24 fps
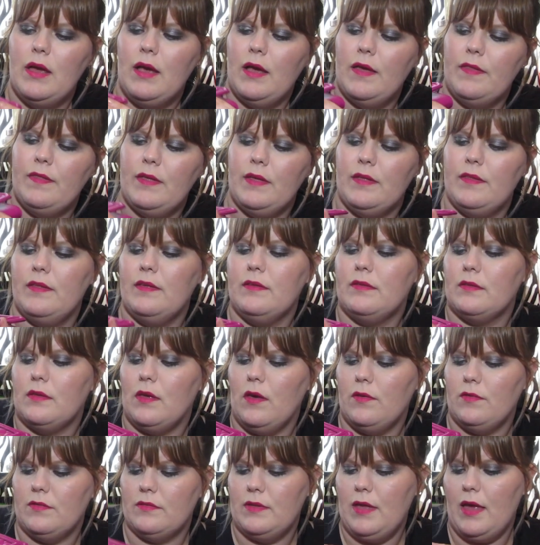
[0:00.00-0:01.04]
And then this
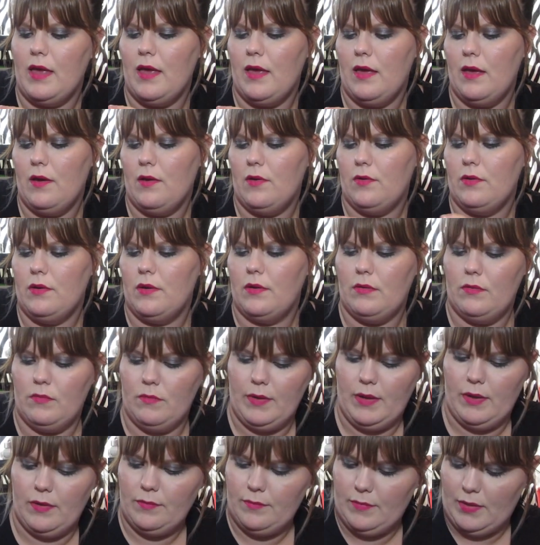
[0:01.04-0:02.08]
goes down,
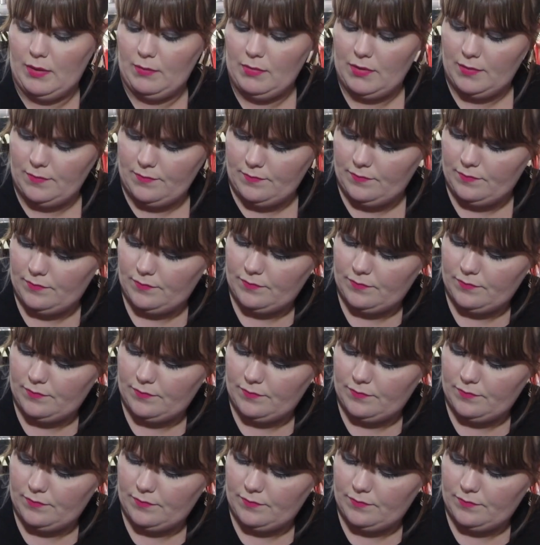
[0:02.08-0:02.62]
well, maybe.